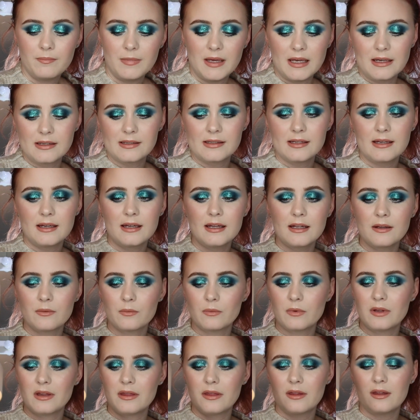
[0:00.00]
mixing
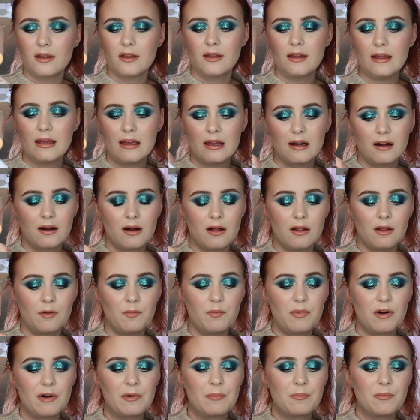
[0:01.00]
it with the
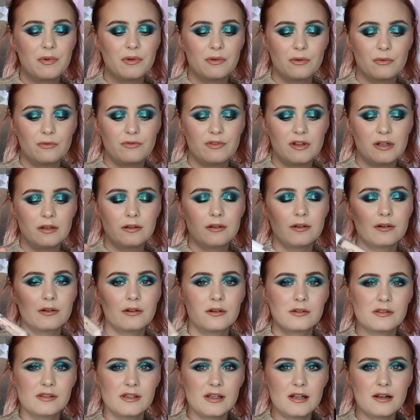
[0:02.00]
Colourpop No Filter
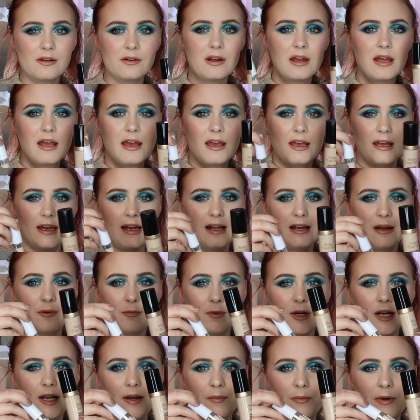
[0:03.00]
concealer, and
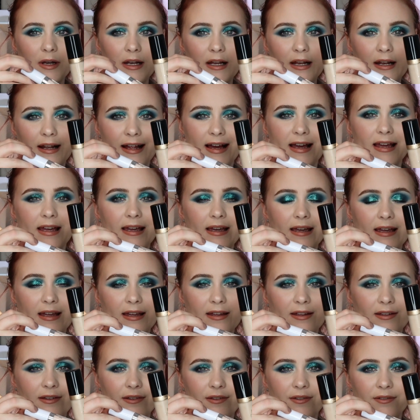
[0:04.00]
I really
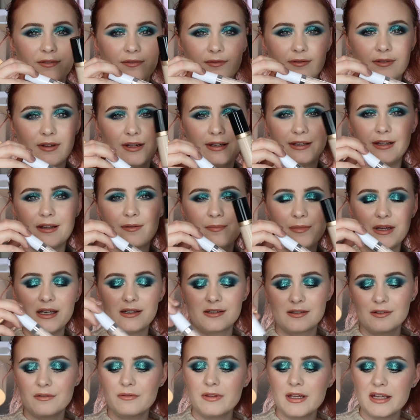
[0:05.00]
like the
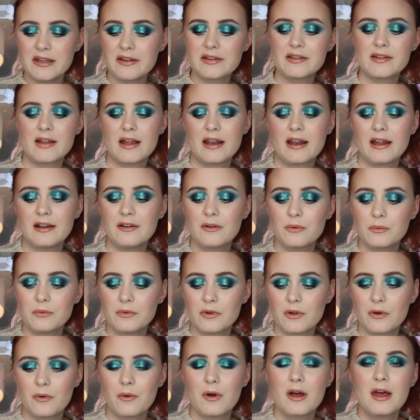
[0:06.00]
mix of these, and I
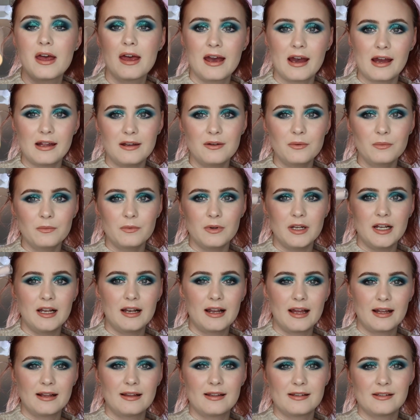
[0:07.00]
don't know, I don't
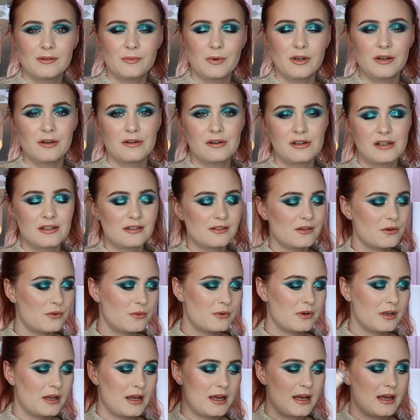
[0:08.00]
really like this one on its
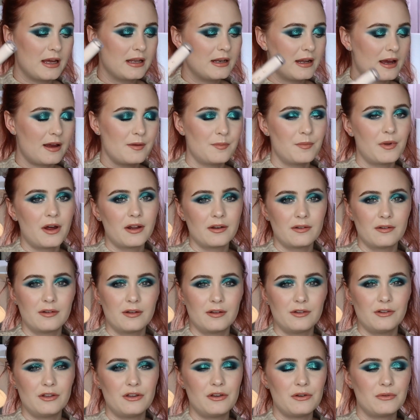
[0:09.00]
own, and I'm not
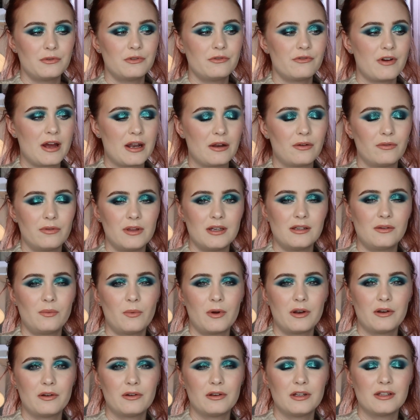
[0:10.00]
a huge fan of
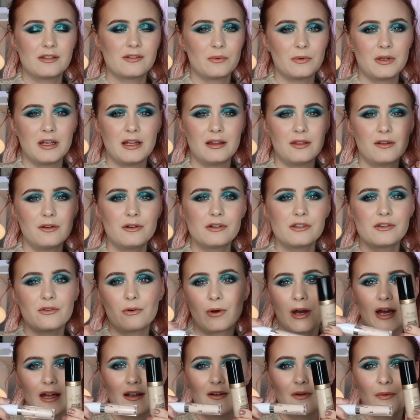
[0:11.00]
this one on its own either,
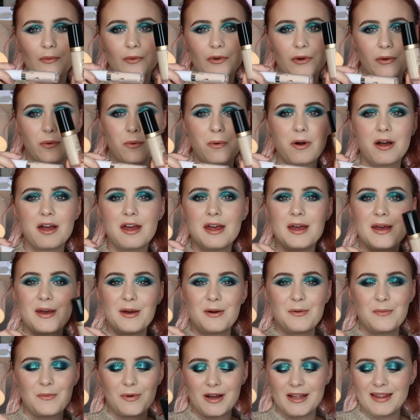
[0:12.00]
so I don't know
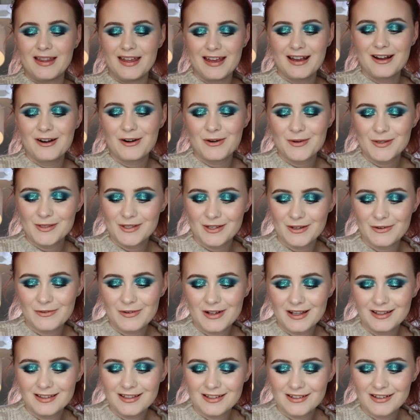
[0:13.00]
why they go
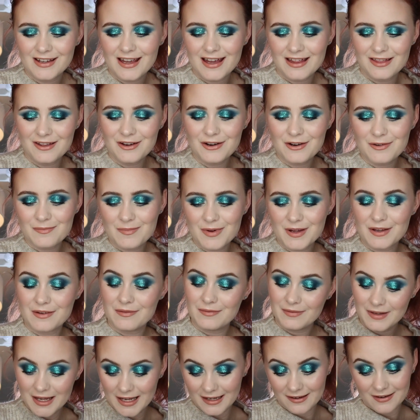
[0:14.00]
so well together,
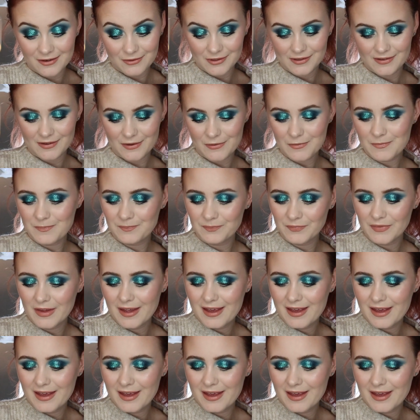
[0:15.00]
but they do. So